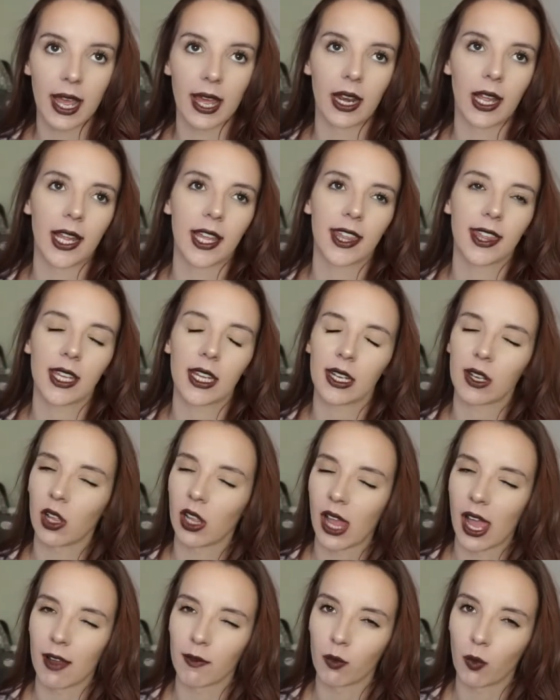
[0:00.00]
And I think
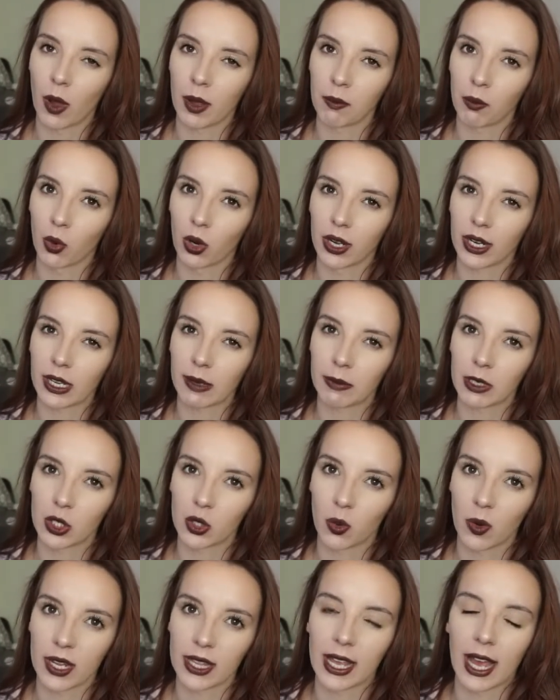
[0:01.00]
I'll have one more in
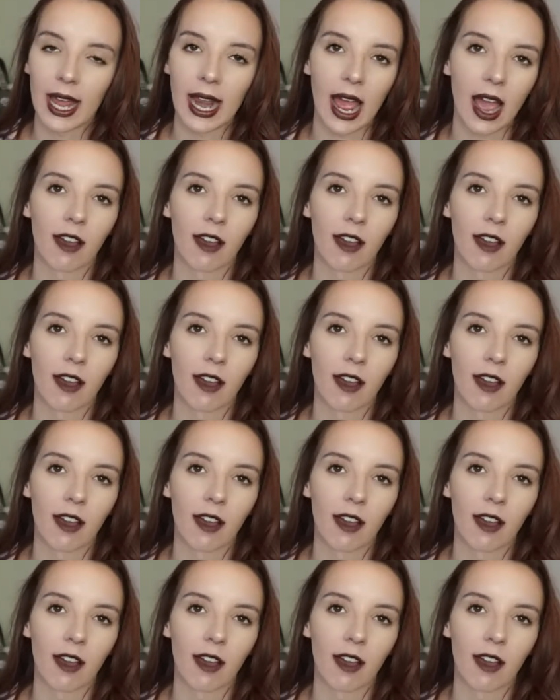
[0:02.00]
between that